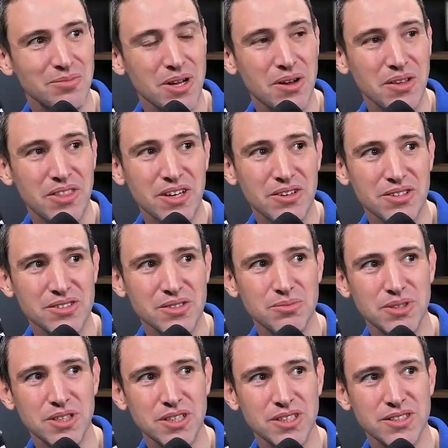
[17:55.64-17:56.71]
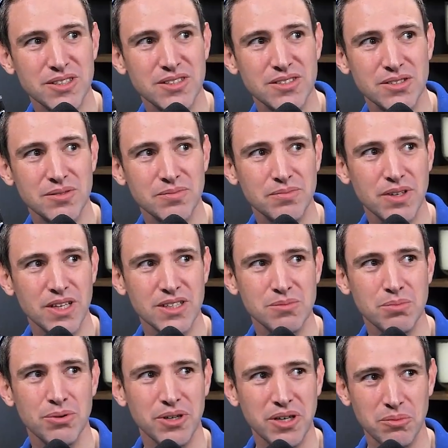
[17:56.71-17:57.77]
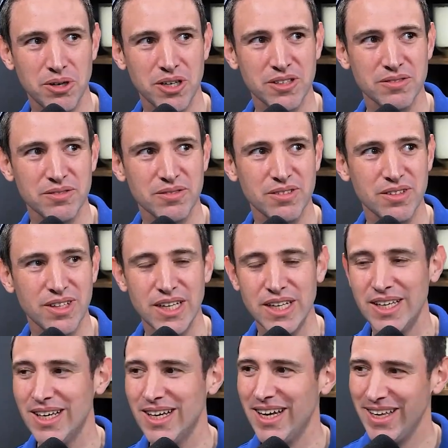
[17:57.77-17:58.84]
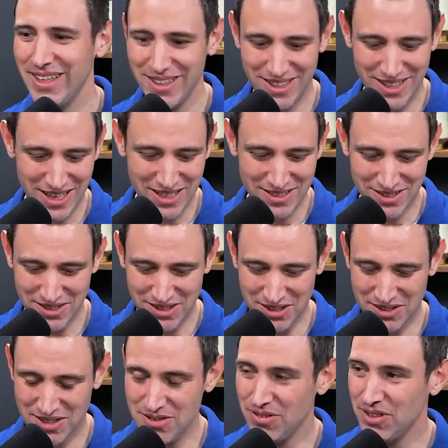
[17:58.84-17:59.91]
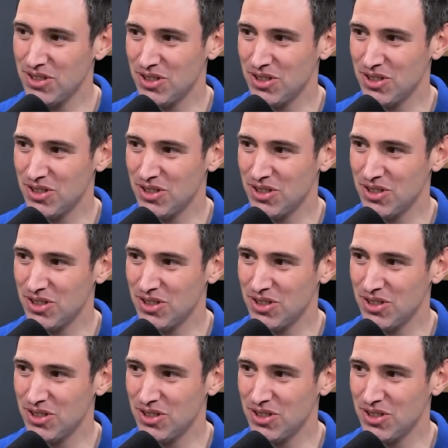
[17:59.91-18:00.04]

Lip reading: But I think also because it's Pokemon and it's a TV